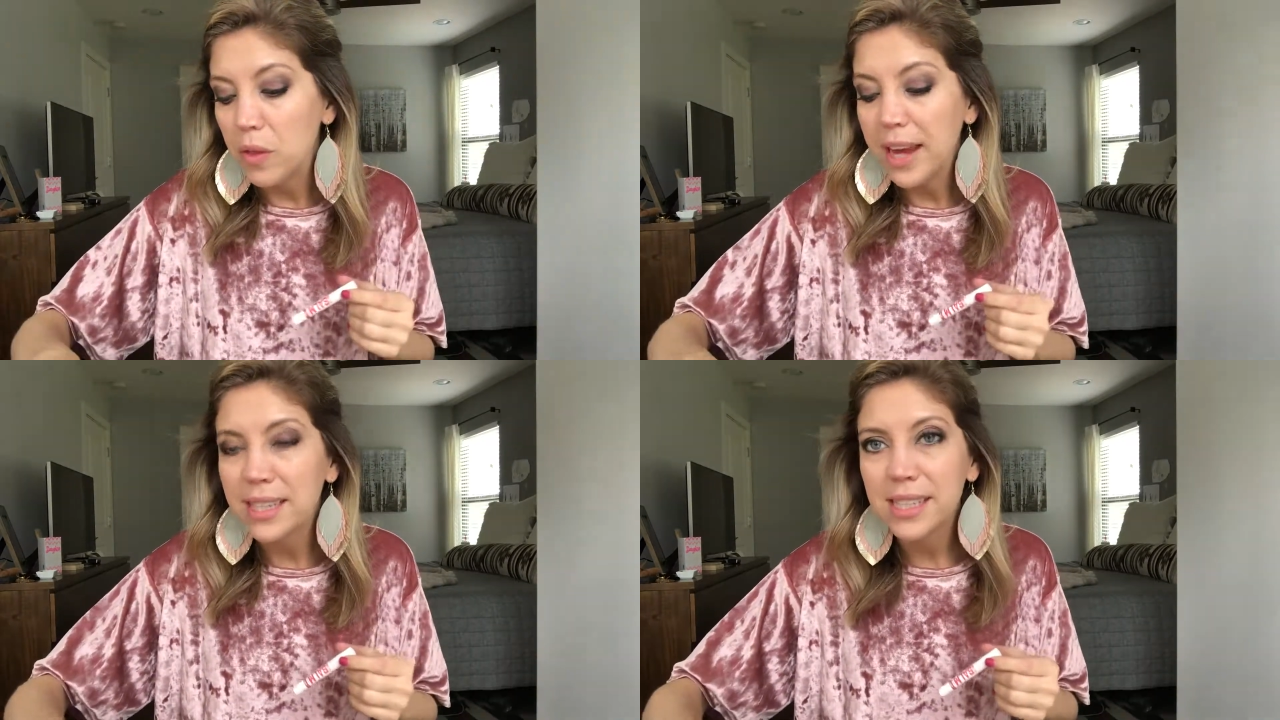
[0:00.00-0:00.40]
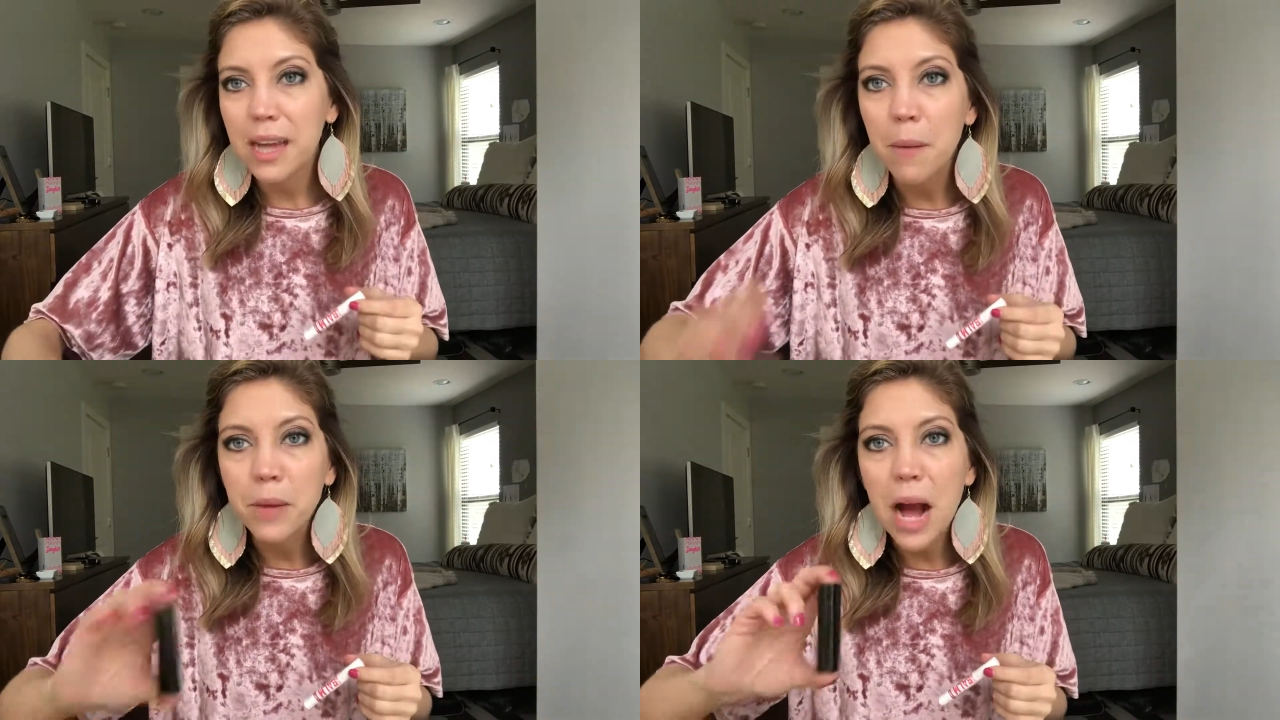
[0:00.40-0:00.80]
like
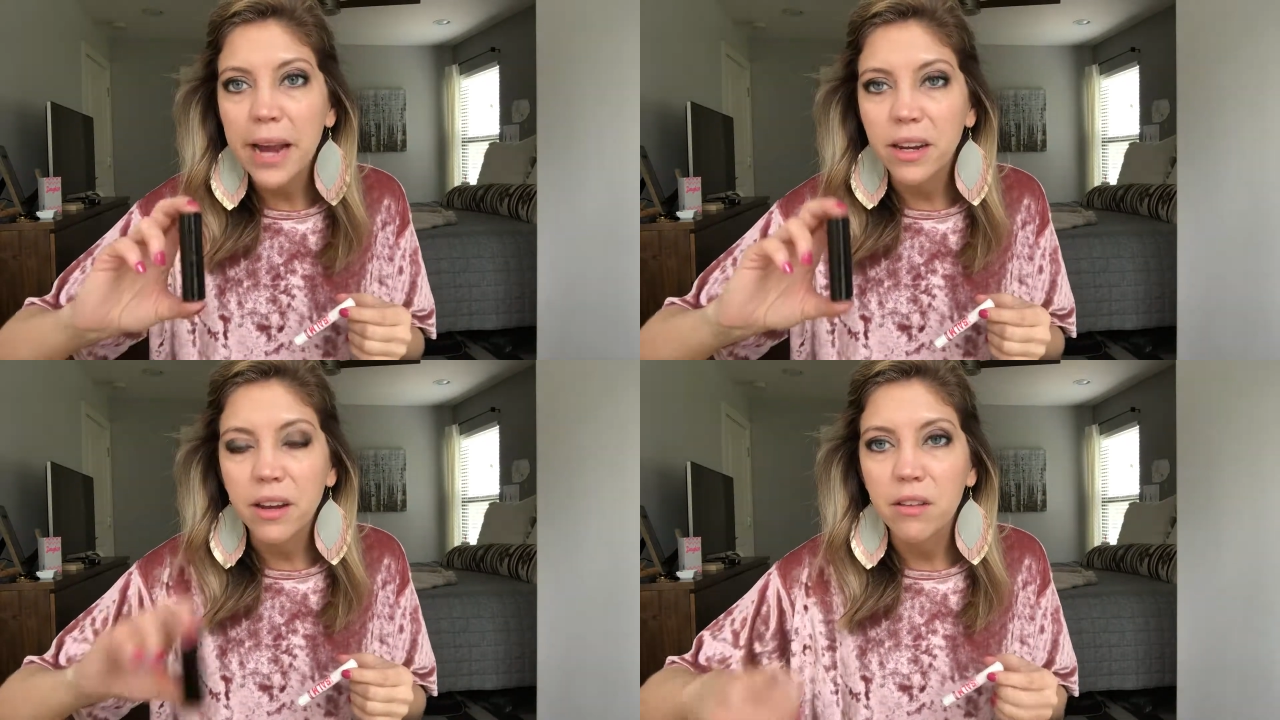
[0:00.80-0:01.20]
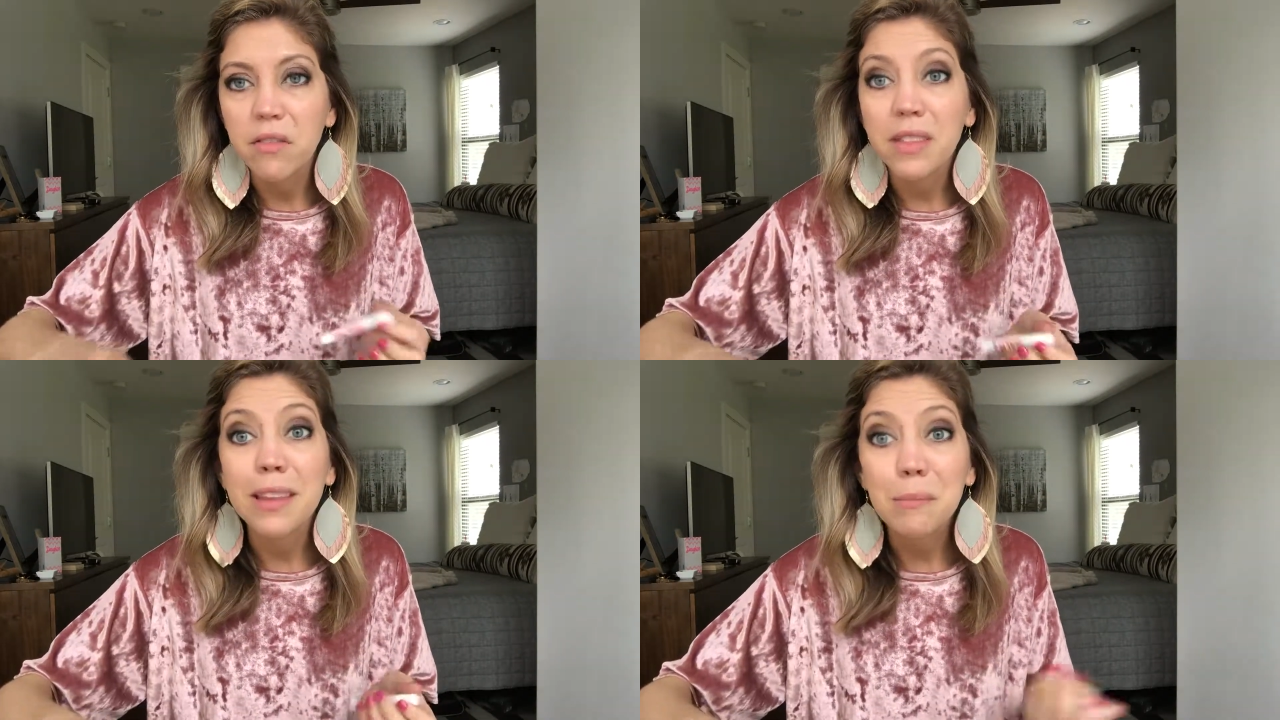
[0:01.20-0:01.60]
some kind
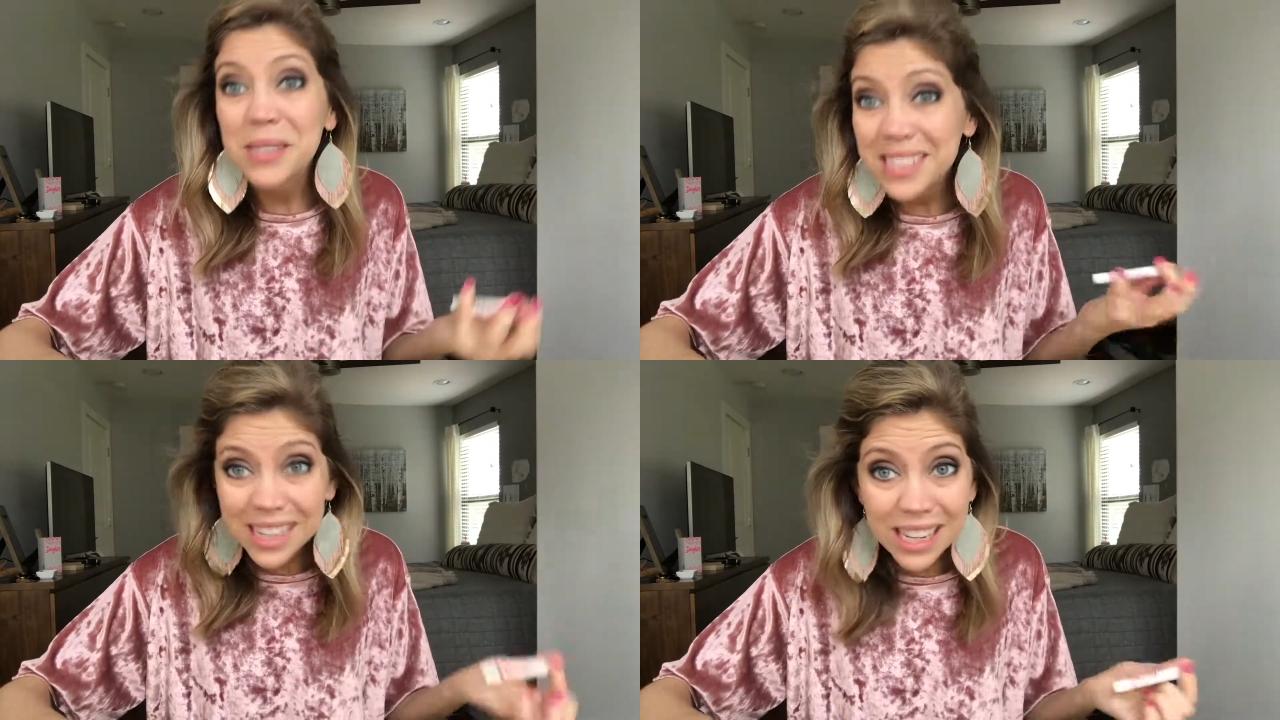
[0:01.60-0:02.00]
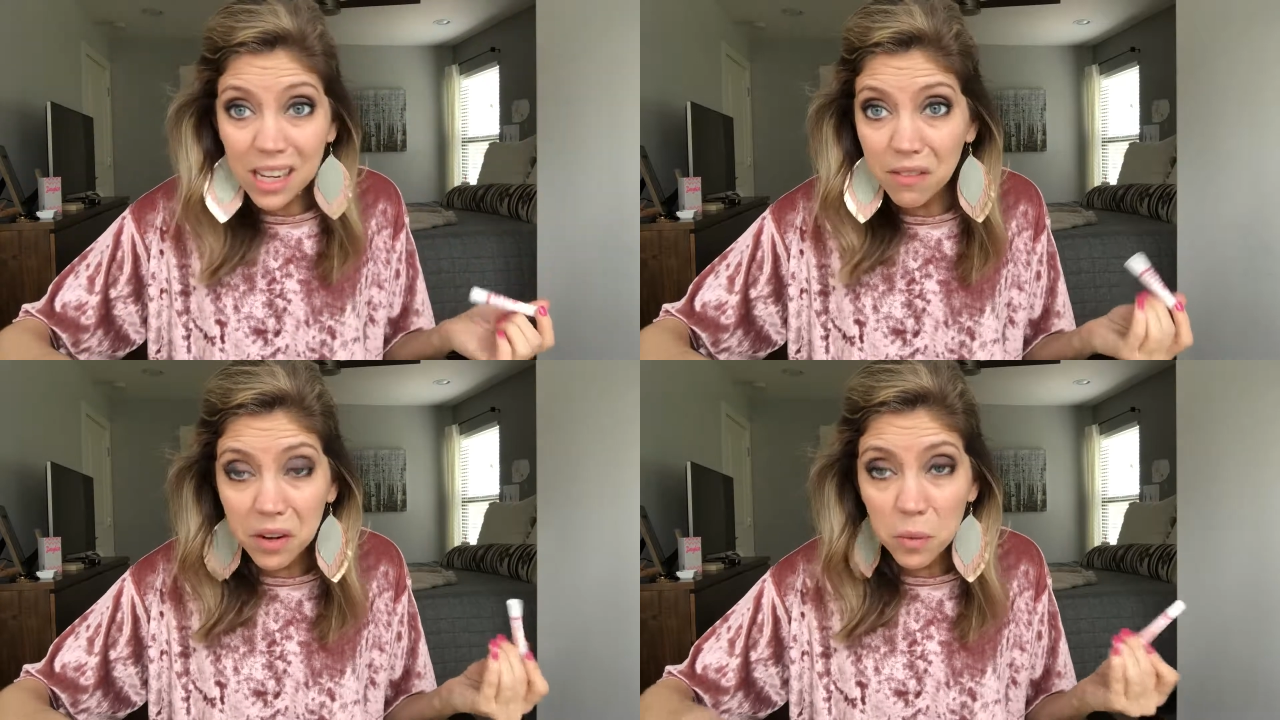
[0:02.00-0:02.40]
of lipstick
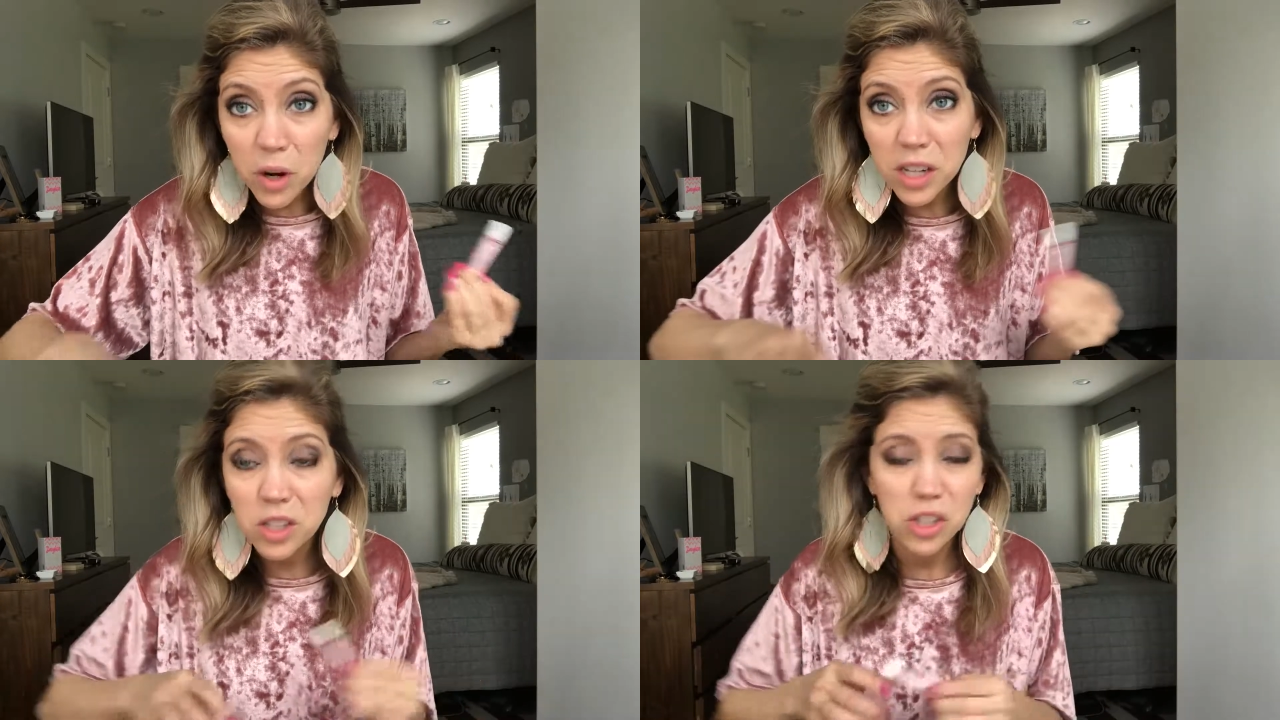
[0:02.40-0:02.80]
even works.